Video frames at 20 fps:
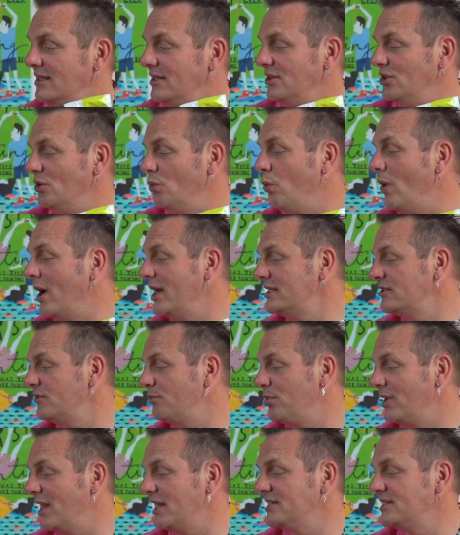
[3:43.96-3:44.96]
the weight of
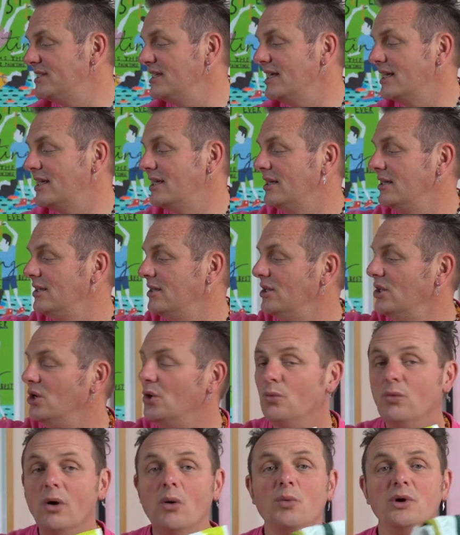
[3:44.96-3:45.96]
plastic
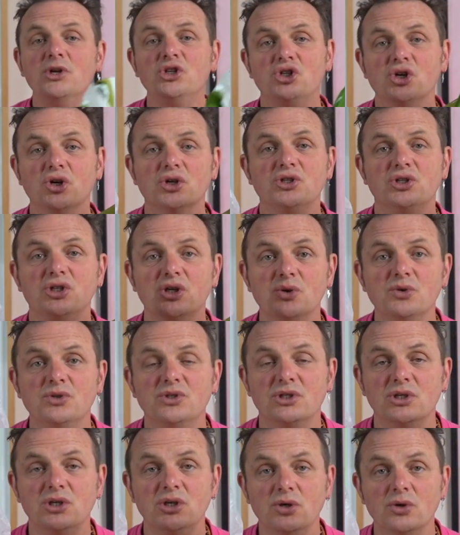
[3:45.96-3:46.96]
when we just
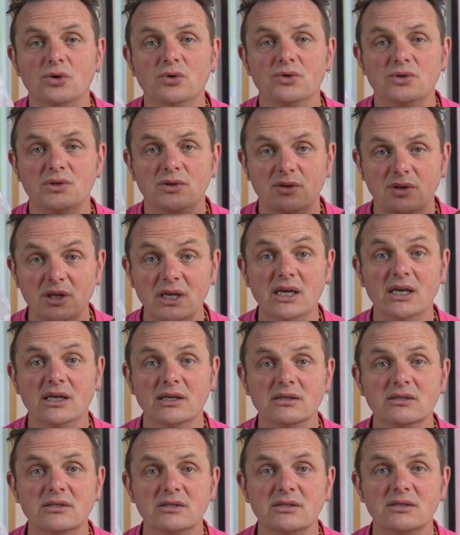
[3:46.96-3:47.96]
used to use
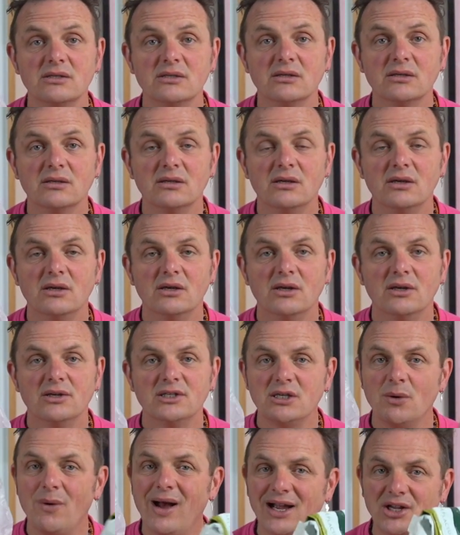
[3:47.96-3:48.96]
these.
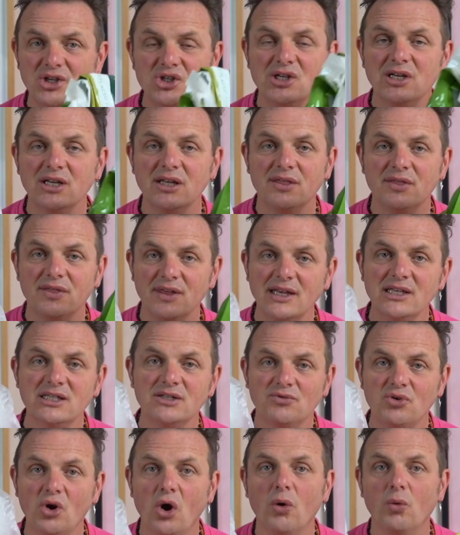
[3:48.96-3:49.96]
So actually, things
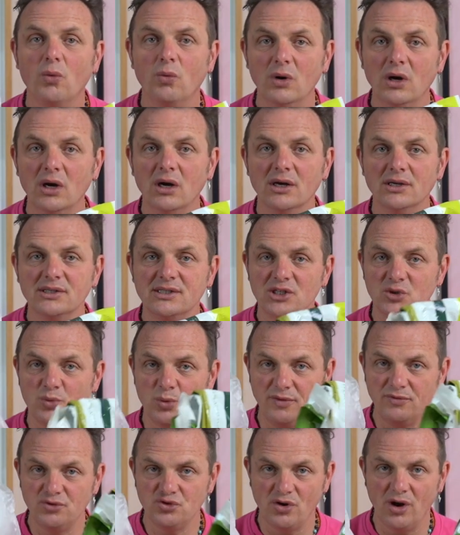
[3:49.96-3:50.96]
have got worse as
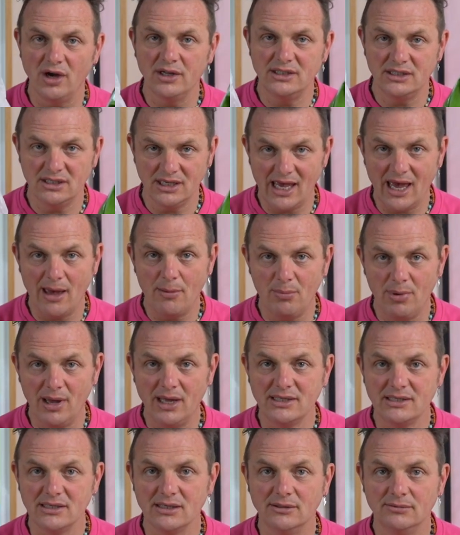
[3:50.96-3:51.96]
we've tried to get
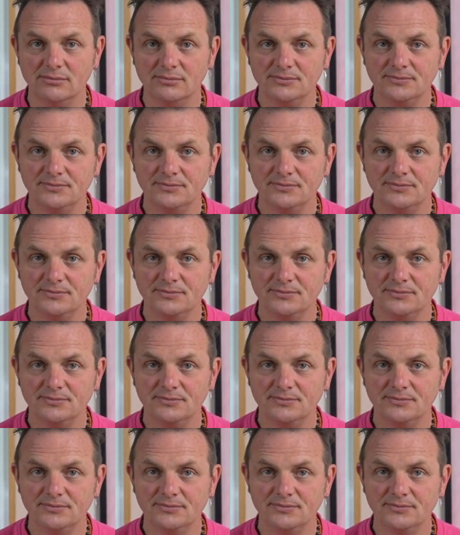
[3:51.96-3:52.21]
better.